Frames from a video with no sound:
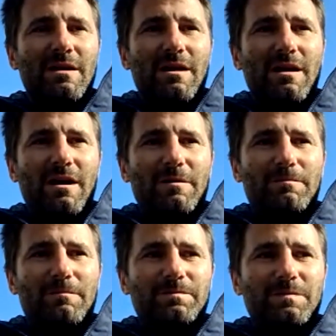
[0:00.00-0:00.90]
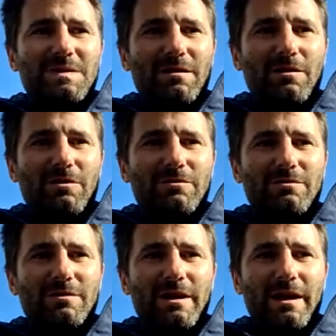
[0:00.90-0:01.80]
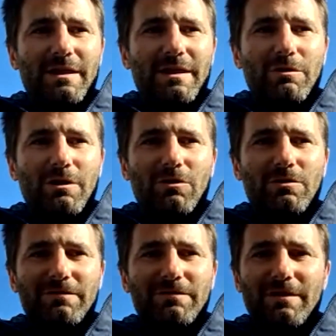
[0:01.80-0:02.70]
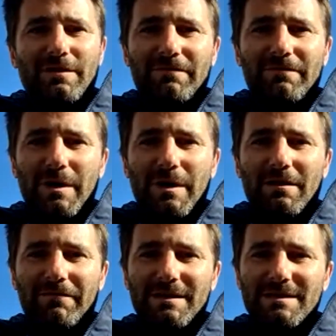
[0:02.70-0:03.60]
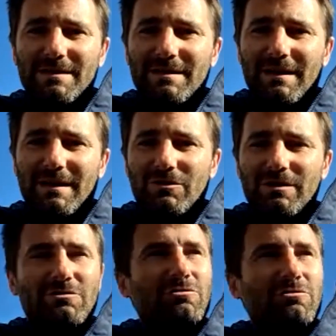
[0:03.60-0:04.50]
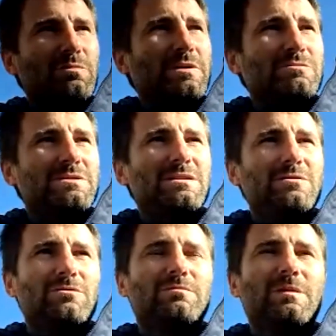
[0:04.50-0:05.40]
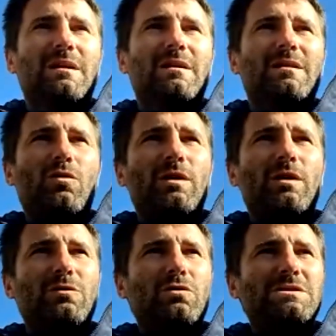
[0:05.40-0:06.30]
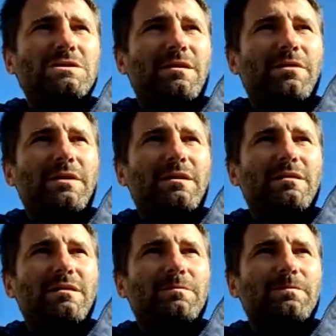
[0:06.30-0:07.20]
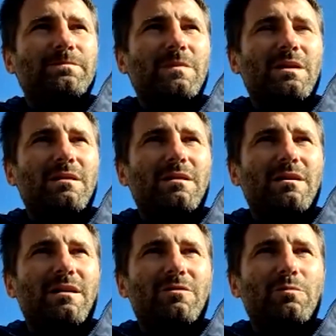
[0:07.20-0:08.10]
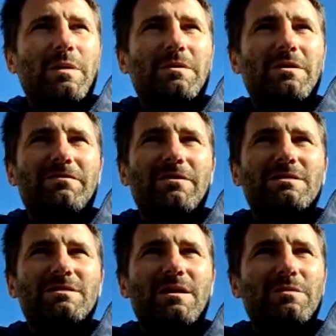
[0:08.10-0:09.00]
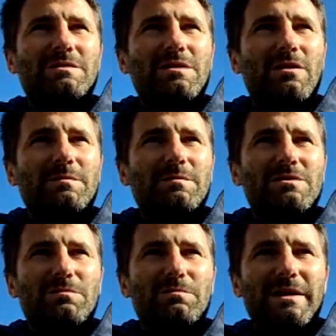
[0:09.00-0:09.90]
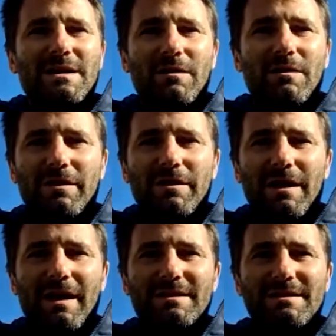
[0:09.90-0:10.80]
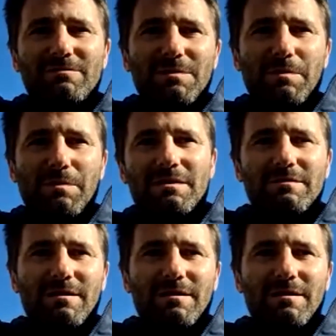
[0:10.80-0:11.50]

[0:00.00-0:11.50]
So, yeah, there were a lot of kind of familiar faces in that dressing room, but it was still quite daunting, I think. I remember the first couple of times sort of meeting up with the lads. It was a bit,